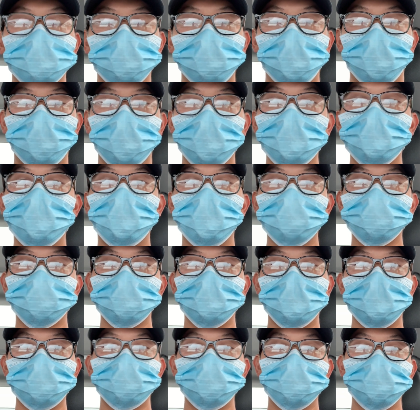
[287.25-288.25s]
before the
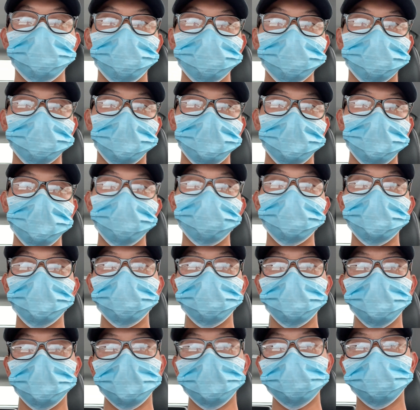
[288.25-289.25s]
auction actually goes on, let me know
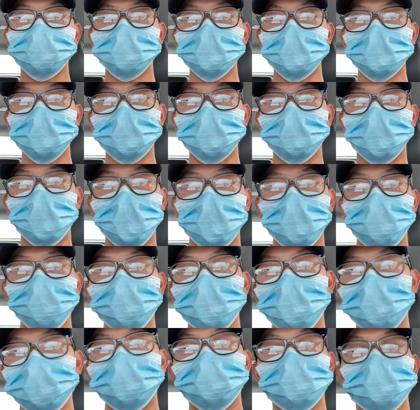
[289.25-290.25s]
what you guys think on how
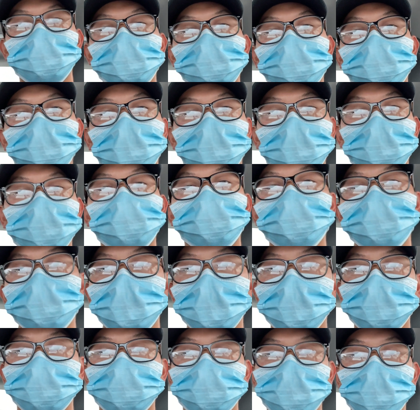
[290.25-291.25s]
much this car is gonna
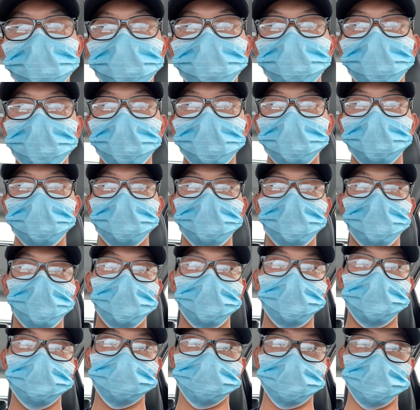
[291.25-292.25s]
get sold for.
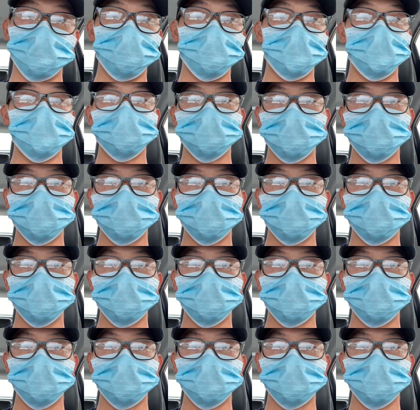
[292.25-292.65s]
I'll give you guys